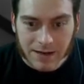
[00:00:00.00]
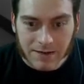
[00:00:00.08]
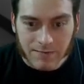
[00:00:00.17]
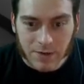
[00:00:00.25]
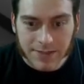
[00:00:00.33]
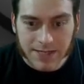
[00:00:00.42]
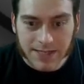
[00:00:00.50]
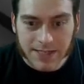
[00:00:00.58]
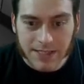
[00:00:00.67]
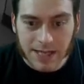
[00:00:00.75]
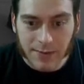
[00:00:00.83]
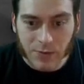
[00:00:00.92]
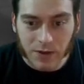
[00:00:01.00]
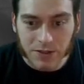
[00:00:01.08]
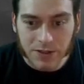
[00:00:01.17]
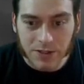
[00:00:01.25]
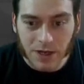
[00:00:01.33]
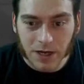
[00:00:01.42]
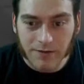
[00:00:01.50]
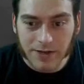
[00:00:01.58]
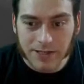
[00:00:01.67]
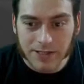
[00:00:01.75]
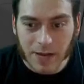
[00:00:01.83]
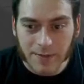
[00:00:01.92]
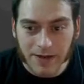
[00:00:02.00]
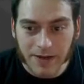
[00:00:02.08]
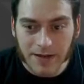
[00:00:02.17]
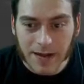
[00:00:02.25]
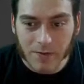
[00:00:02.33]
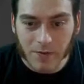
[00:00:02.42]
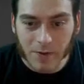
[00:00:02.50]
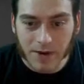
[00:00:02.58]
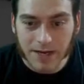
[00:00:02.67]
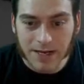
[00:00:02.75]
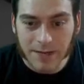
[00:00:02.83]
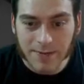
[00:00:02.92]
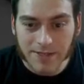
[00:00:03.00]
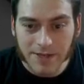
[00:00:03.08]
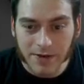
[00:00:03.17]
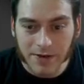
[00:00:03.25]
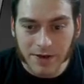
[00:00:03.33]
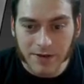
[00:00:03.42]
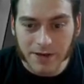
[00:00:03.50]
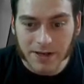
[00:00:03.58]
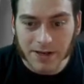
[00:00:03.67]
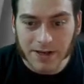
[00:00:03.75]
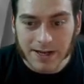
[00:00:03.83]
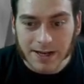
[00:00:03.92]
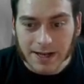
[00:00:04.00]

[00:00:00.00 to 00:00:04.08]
and most nights he stopped work just long enough to kiss Tommy goodnight before heating up his dinner in the oven.